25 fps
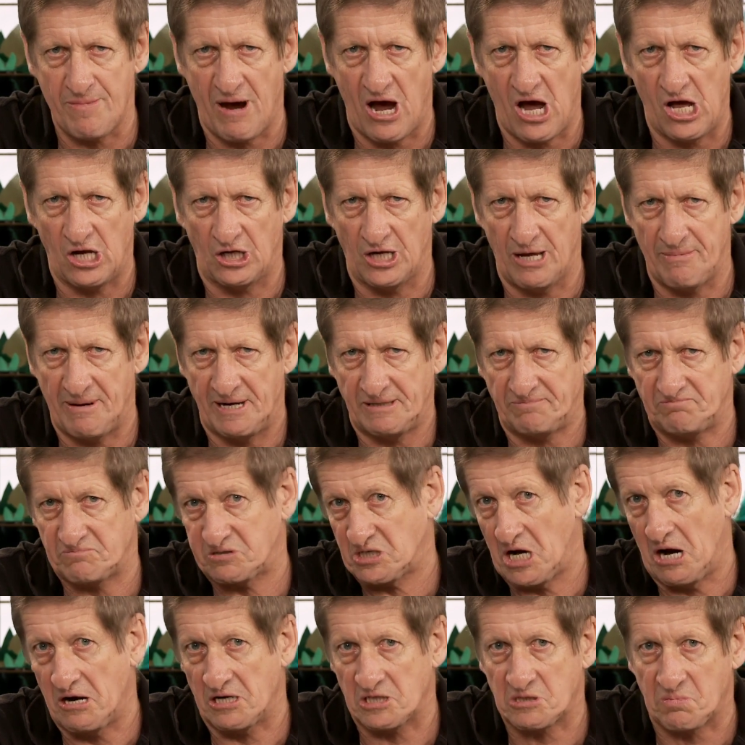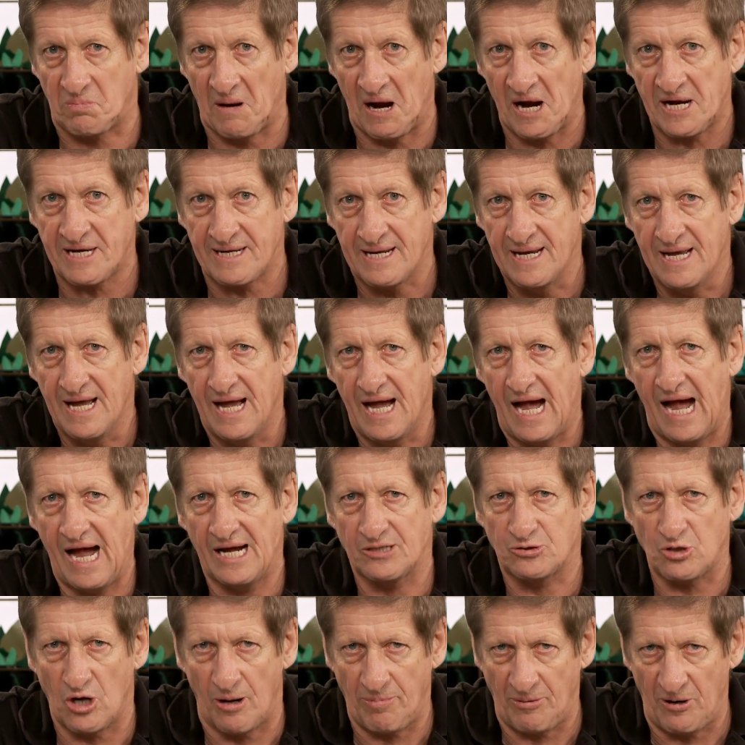mile limit, so to speak,
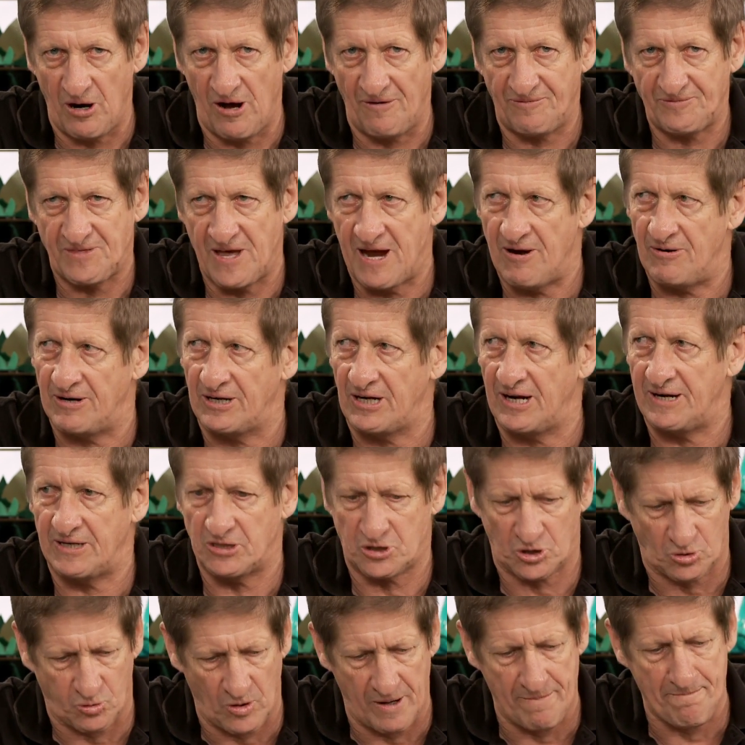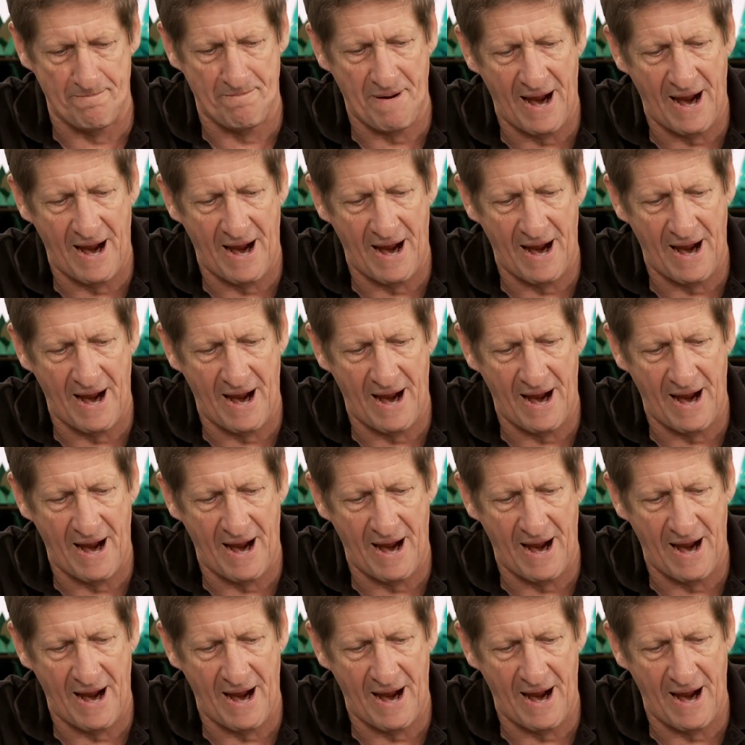drop her off there and let her swim